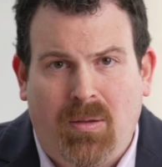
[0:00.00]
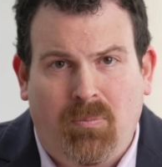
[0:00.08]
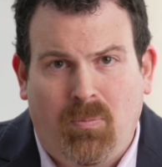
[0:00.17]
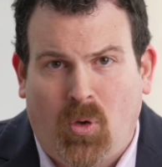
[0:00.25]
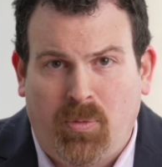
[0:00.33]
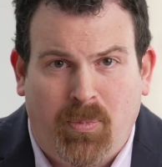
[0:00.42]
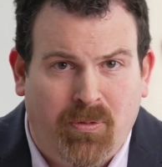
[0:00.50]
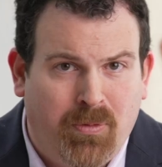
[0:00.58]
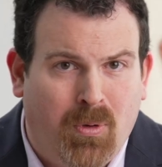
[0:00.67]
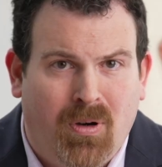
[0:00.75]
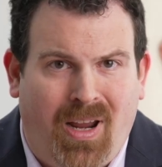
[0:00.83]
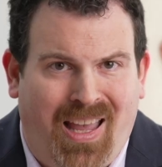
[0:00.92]
both
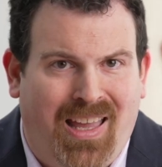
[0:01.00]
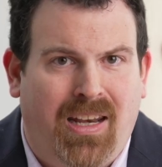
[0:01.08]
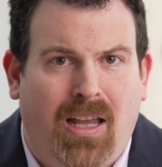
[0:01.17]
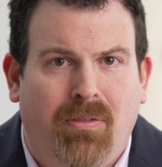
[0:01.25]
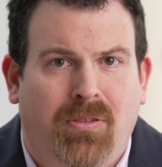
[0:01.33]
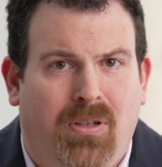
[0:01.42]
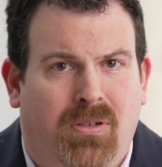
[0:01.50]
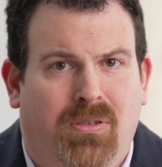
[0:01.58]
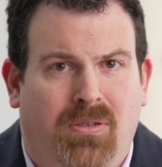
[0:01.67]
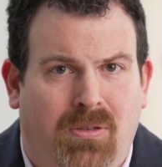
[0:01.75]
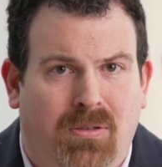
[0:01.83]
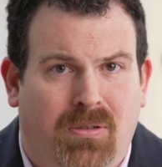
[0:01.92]
before and after your
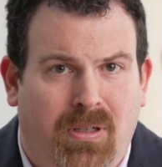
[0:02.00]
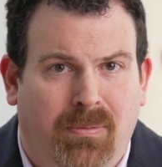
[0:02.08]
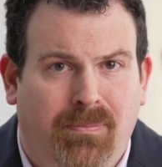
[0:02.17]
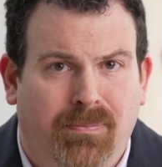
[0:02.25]
surgery.